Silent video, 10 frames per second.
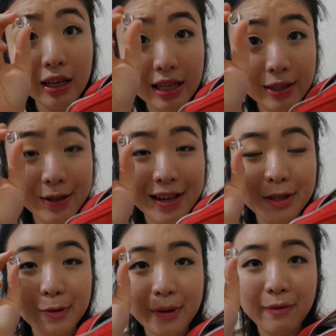got yesterday,
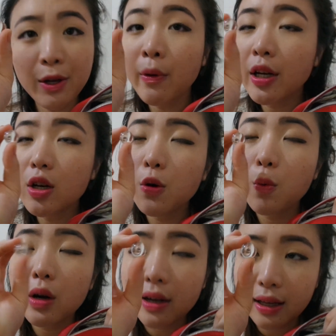so if you want to know
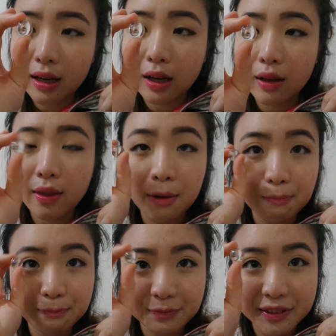where I got it,
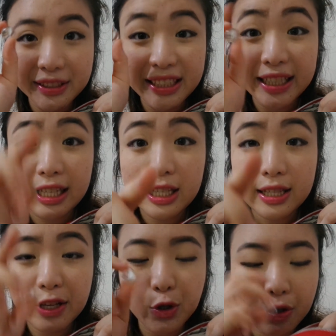then
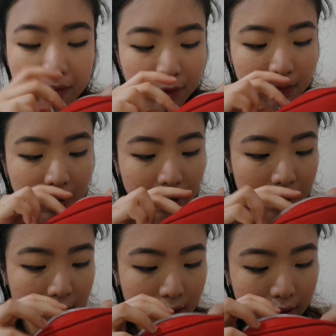stay tuned for my
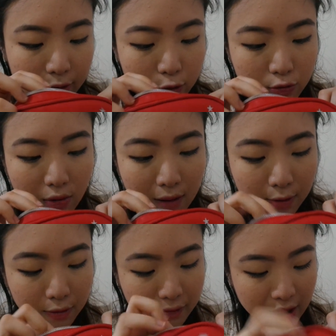
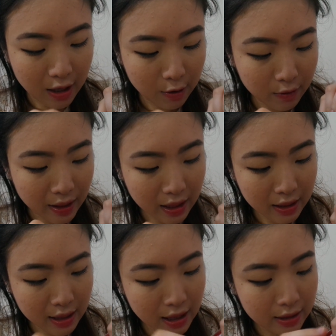travel video.
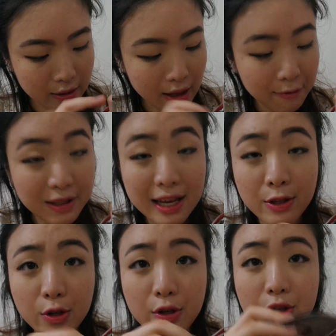And I still have
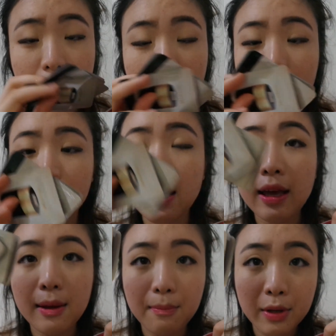testers of
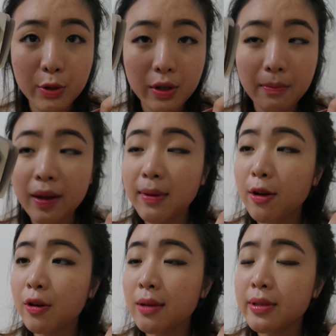Missha B B
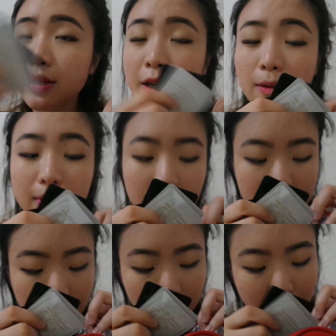creams in here
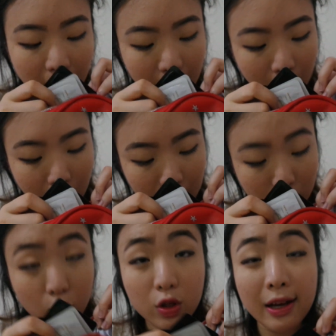because I thought I wanted
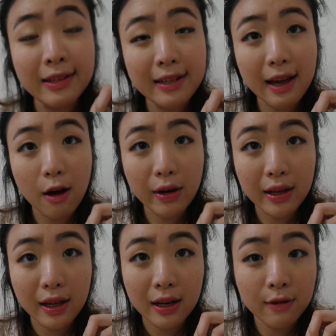to test it out,
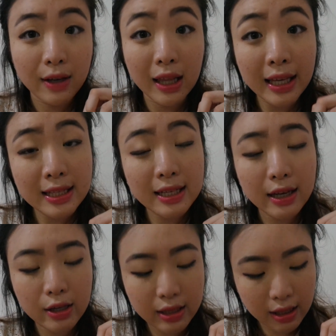and then if I liked it
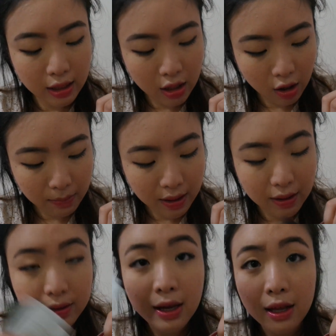I could get it here because